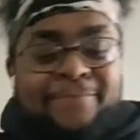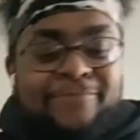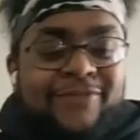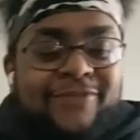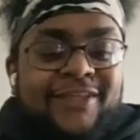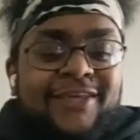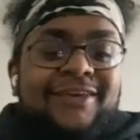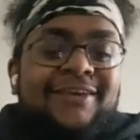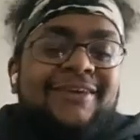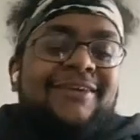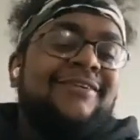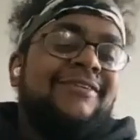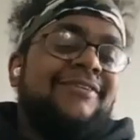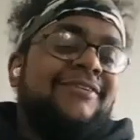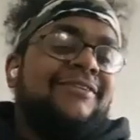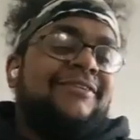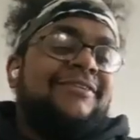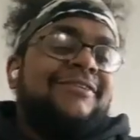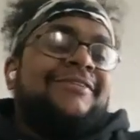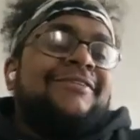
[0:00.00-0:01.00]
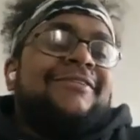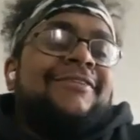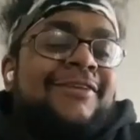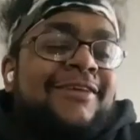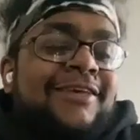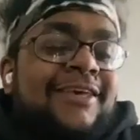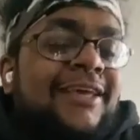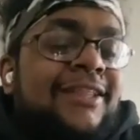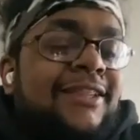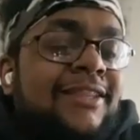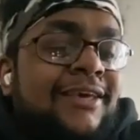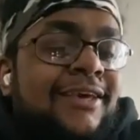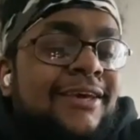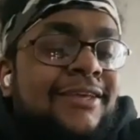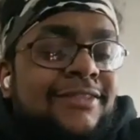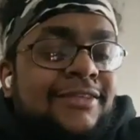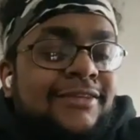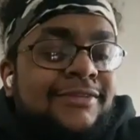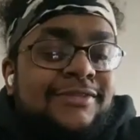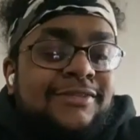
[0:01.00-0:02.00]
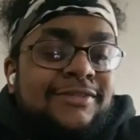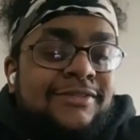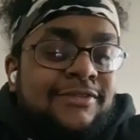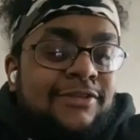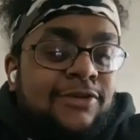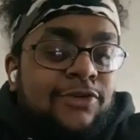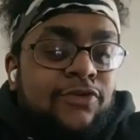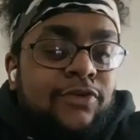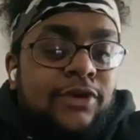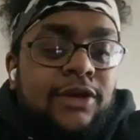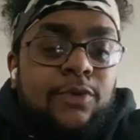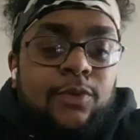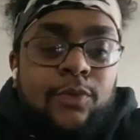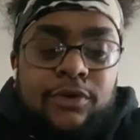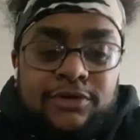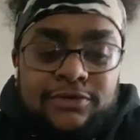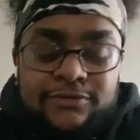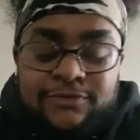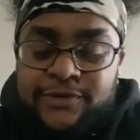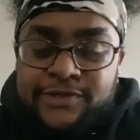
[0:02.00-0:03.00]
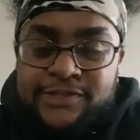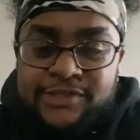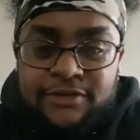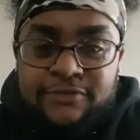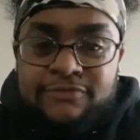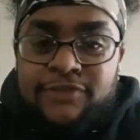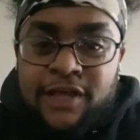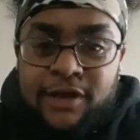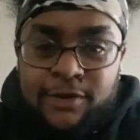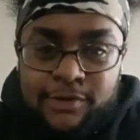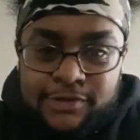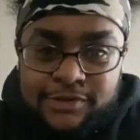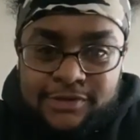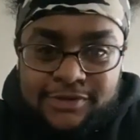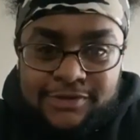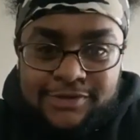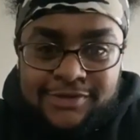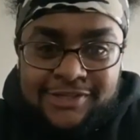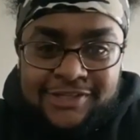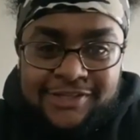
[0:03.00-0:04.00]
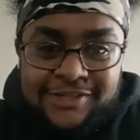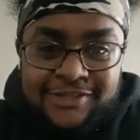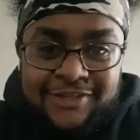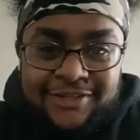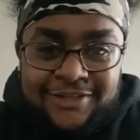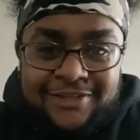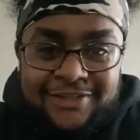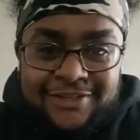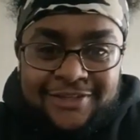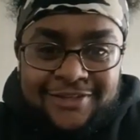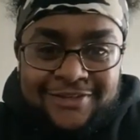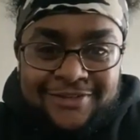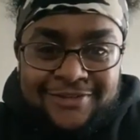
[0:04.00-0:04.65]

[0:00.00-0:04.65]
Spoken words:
The Helianthus is the Greek word for sunflowers. Yes.